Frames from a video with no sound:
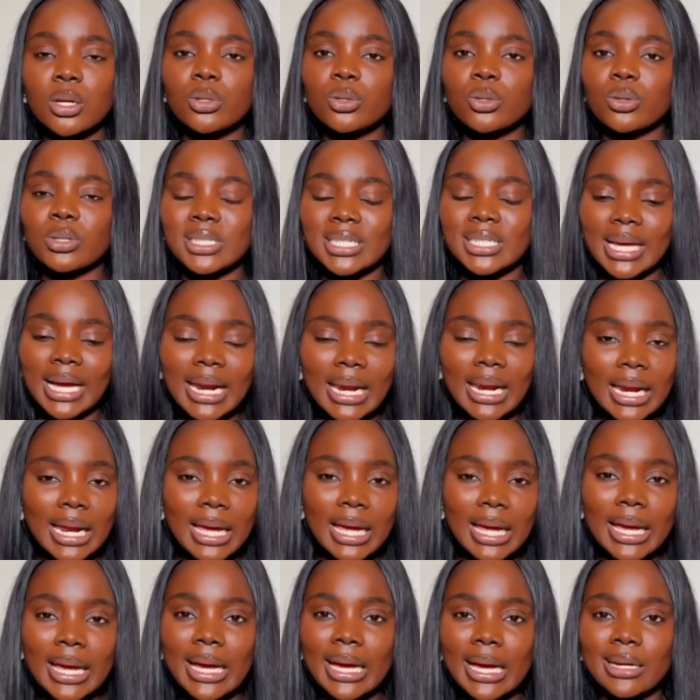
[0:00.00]
not
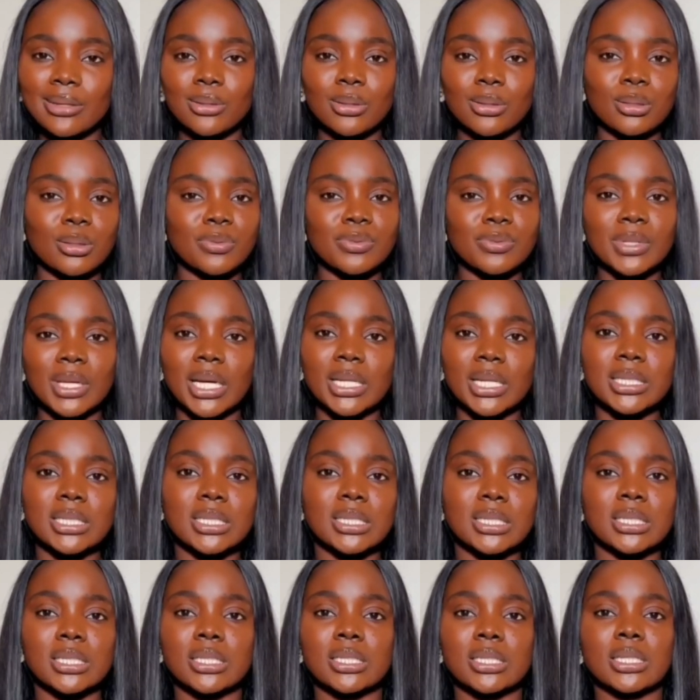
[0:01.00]
clear and all of that,
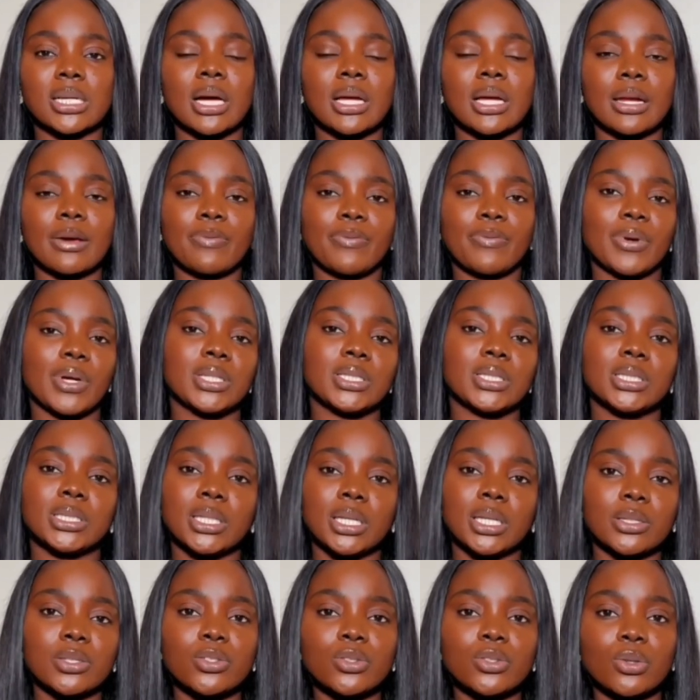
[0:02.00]
it can affect the
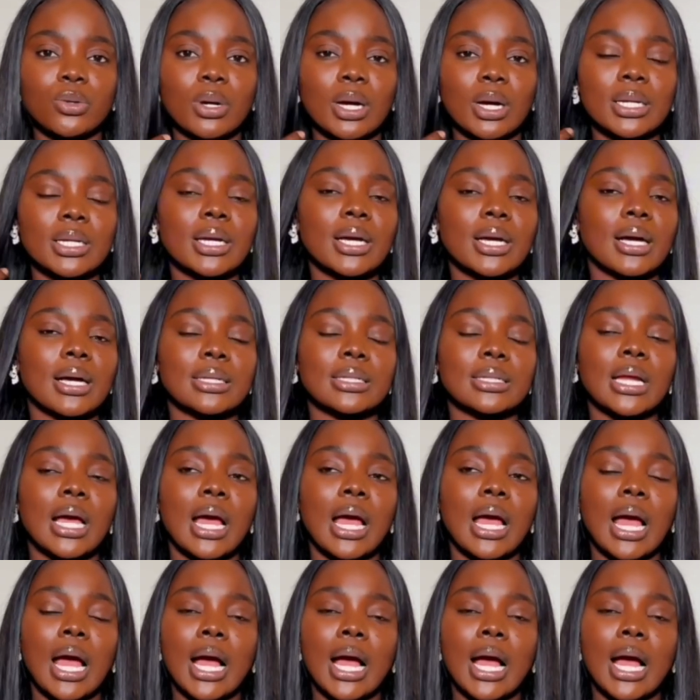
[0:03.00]
texture and it can